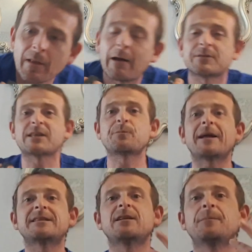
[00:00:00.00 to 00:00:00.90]
I was
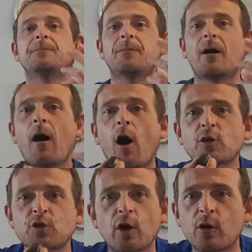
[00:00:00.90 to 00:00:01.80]
expecting a
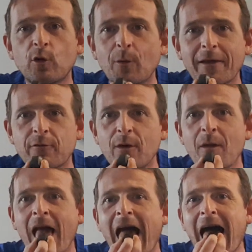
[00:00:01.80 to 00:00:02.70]
hard chocolate all the way through.